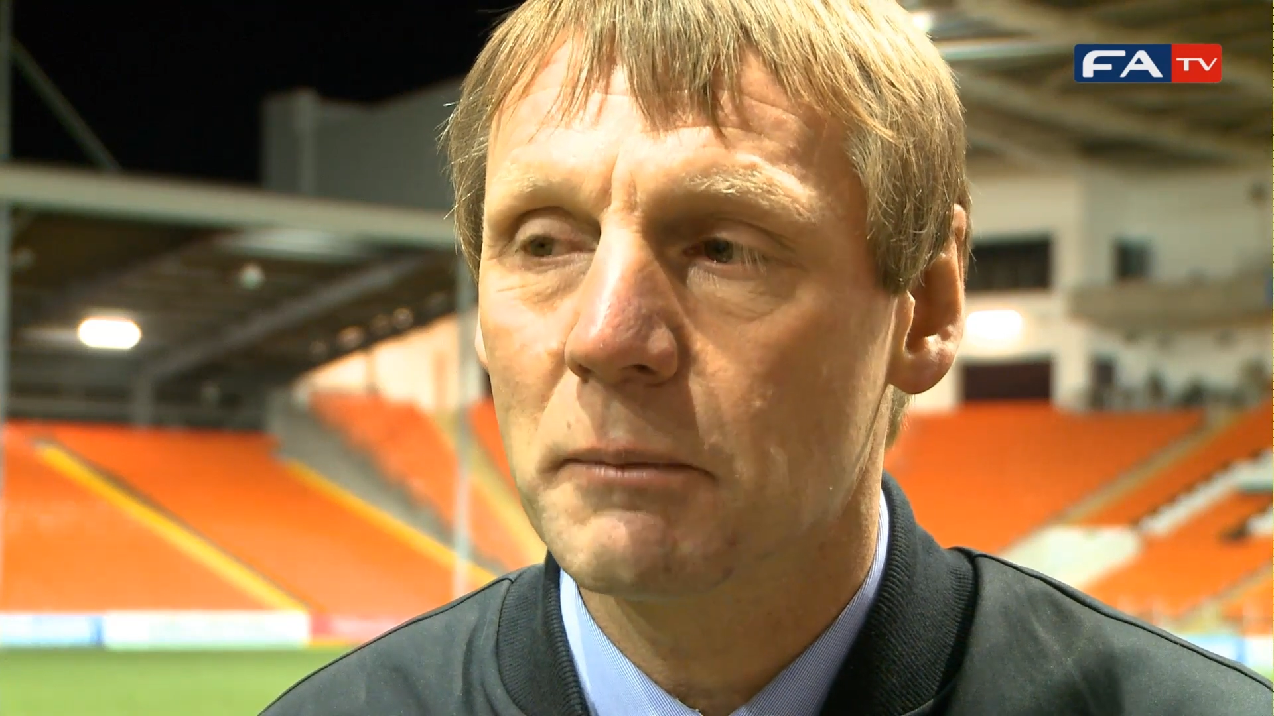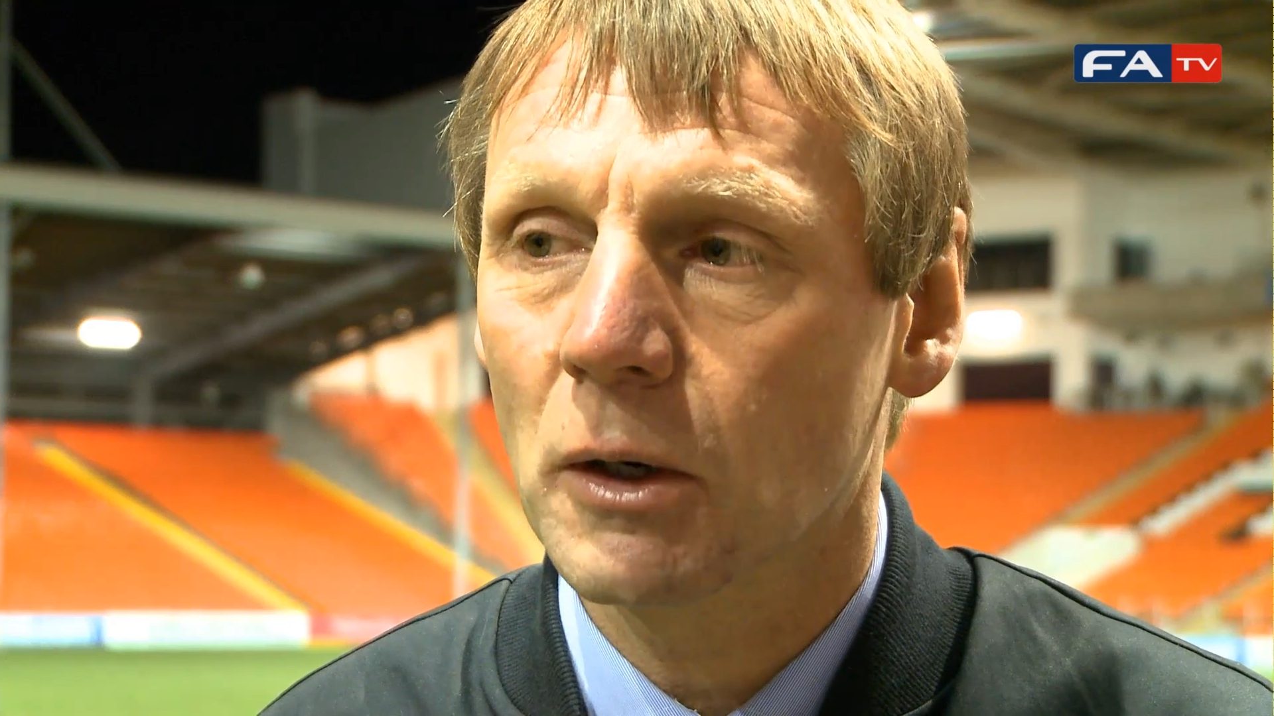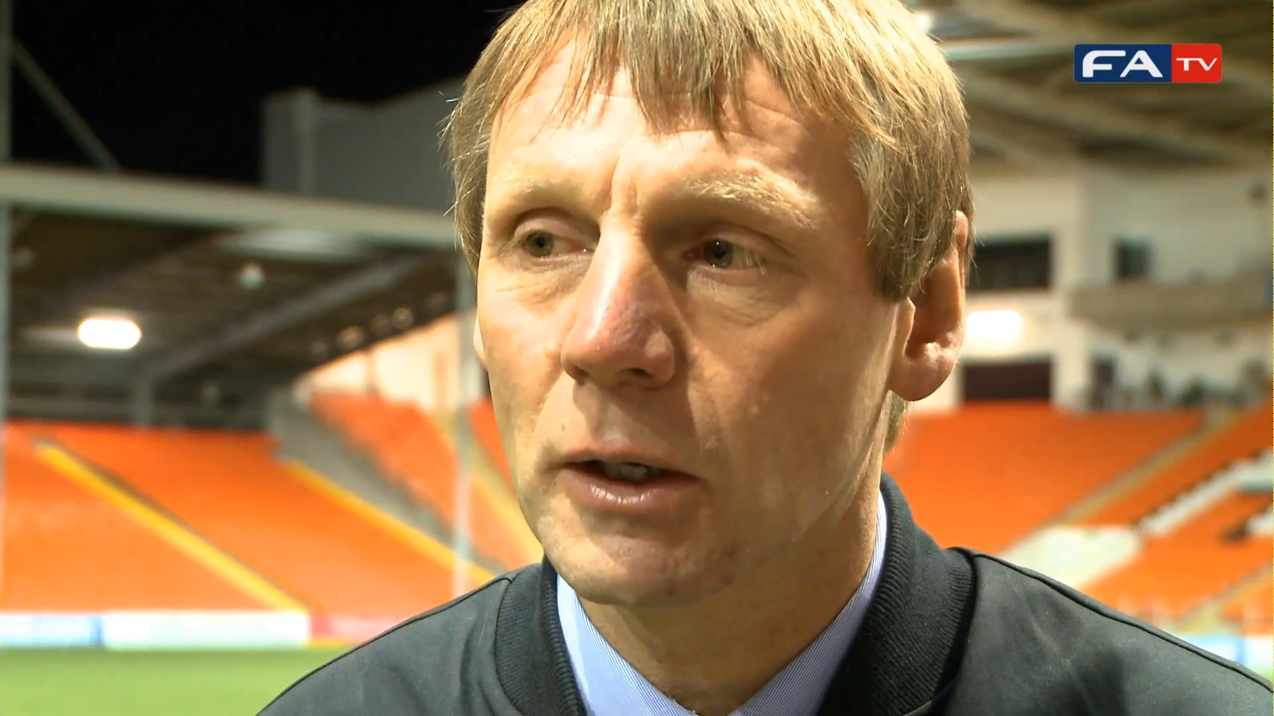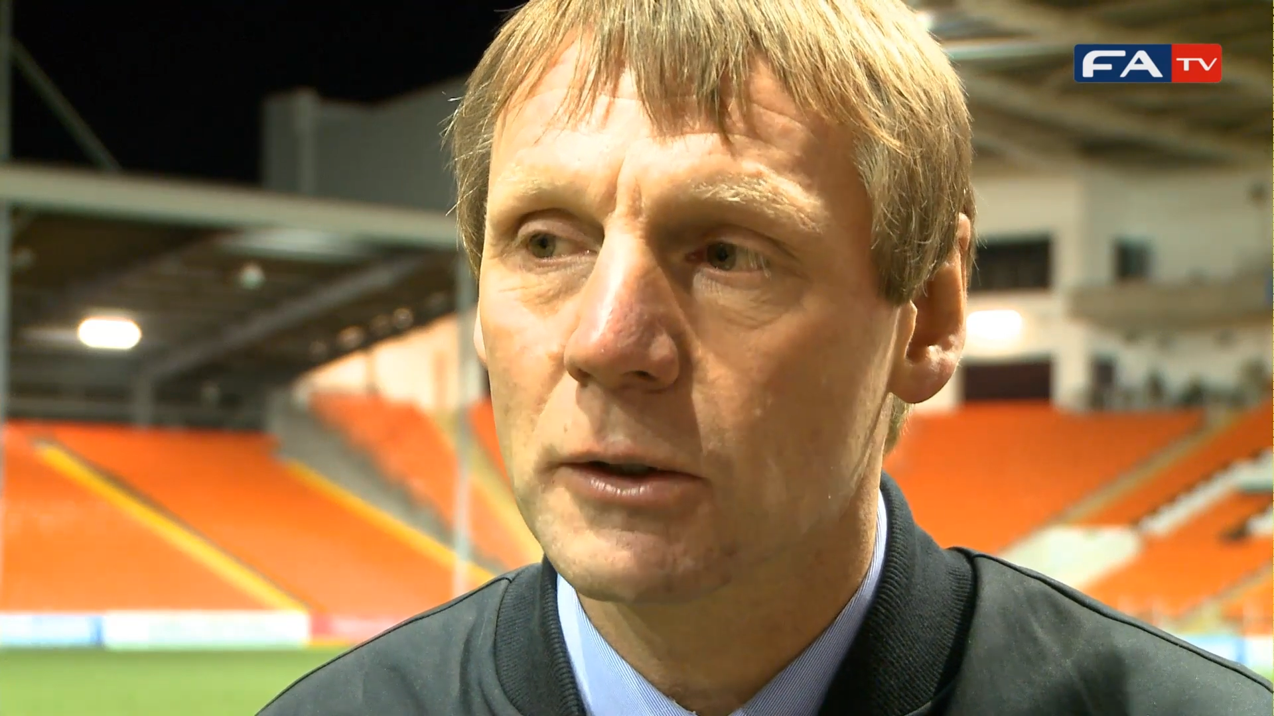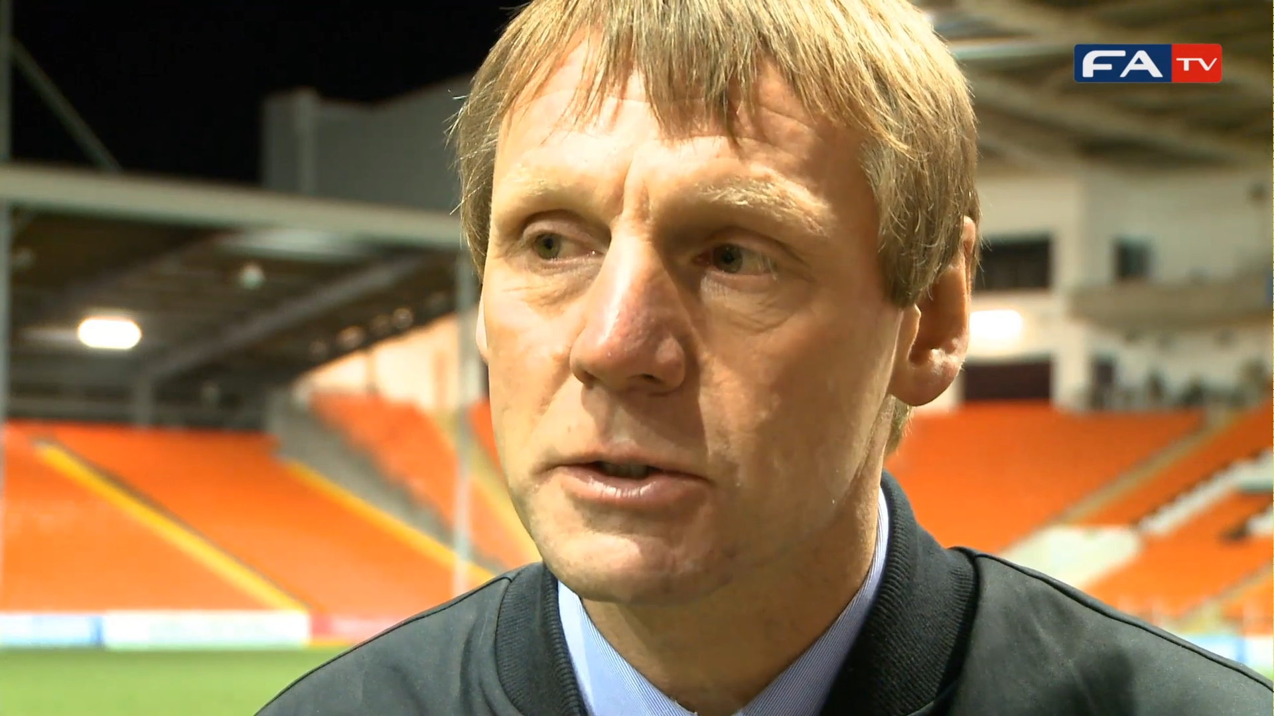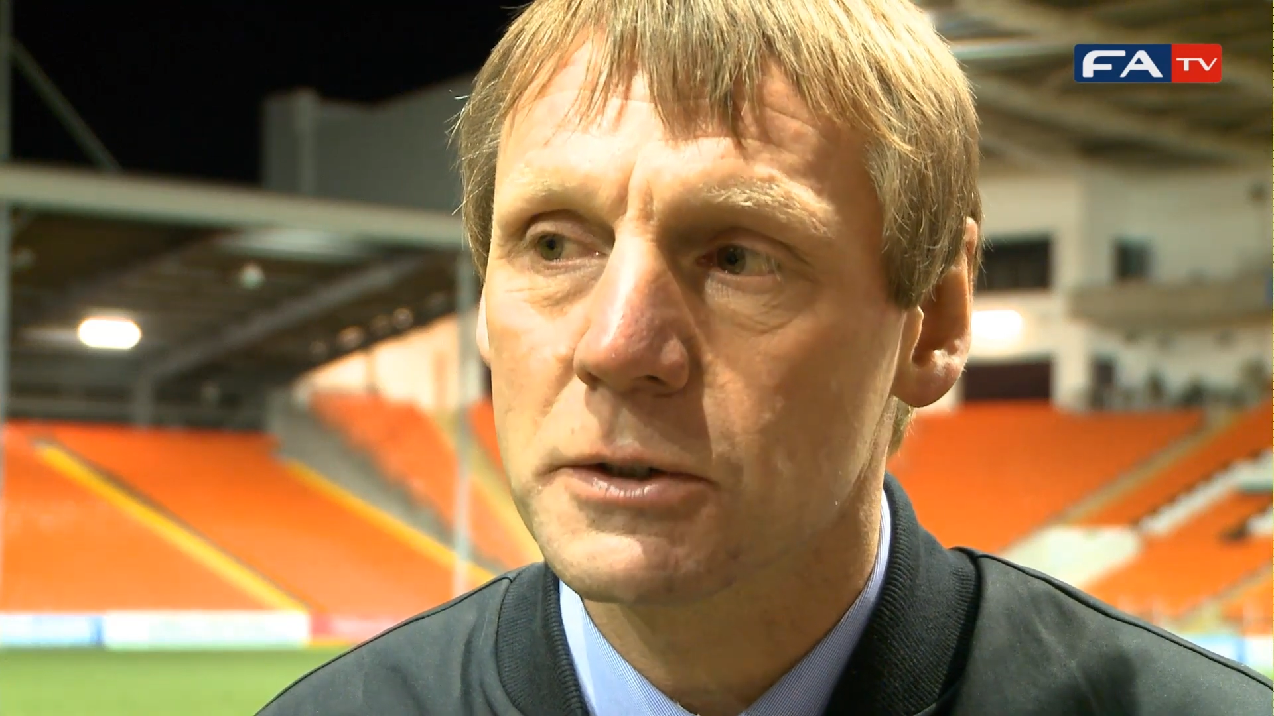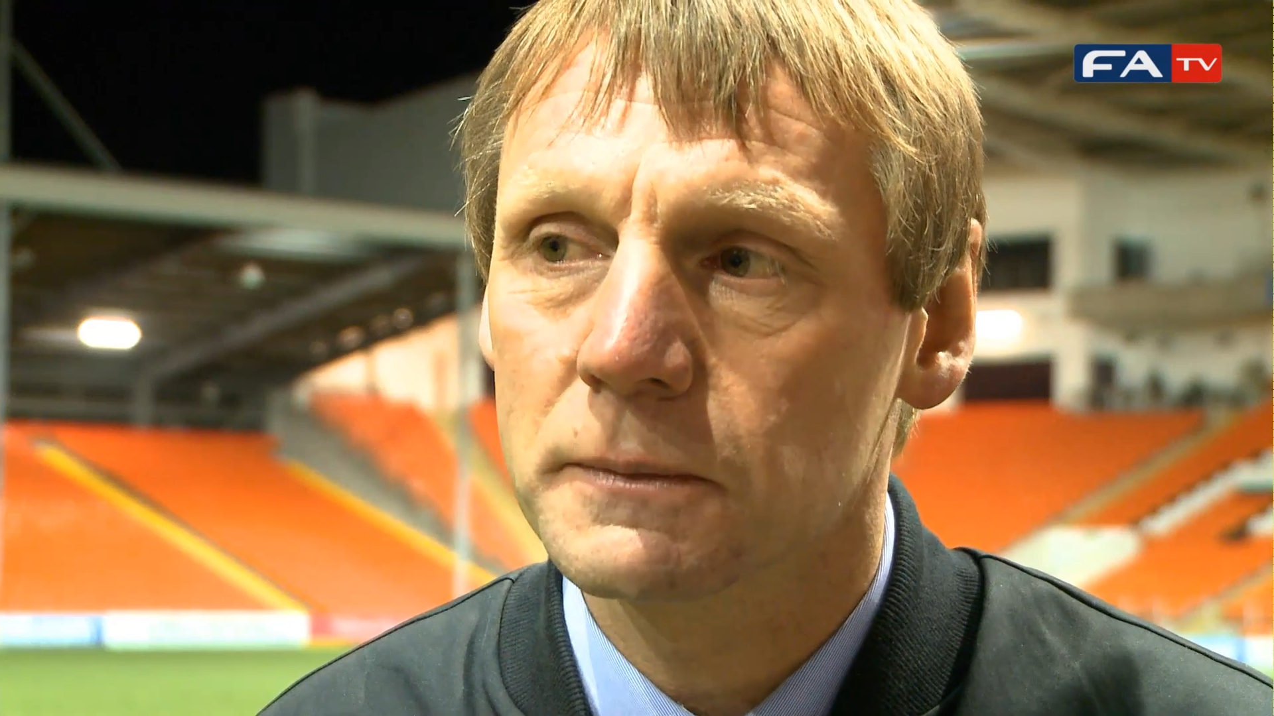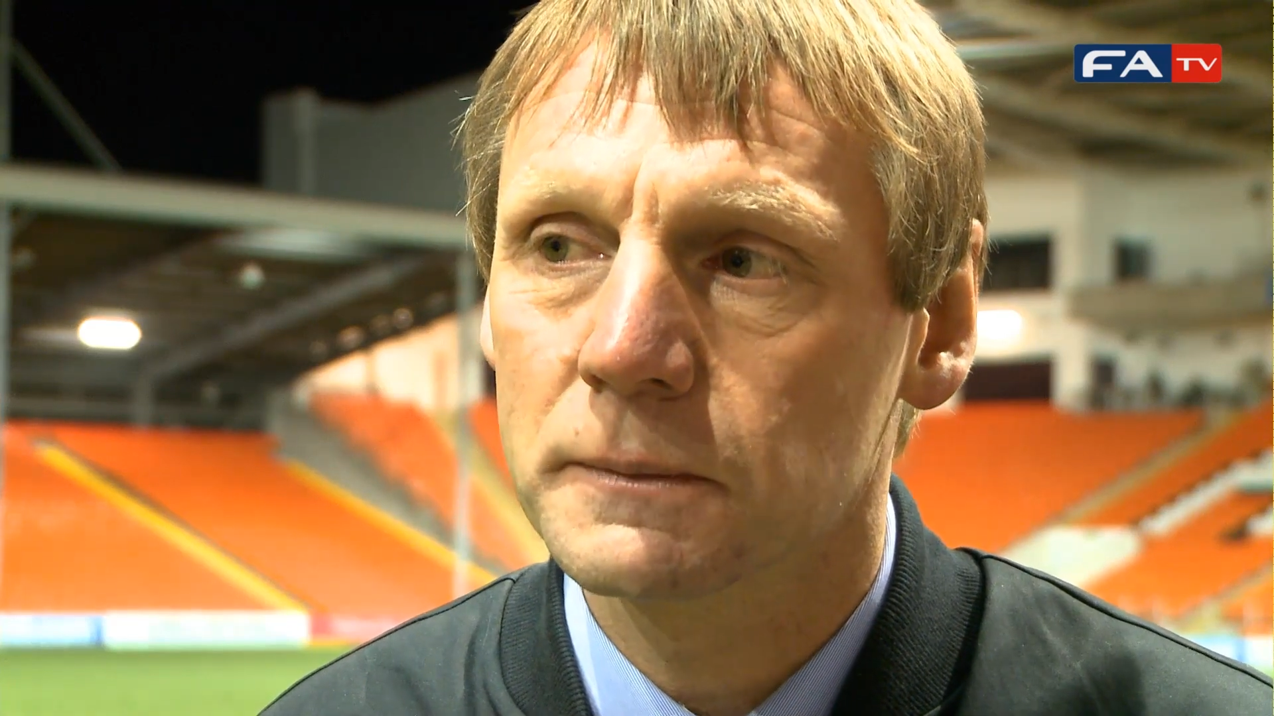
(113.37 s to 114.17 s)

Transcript: in my eyes.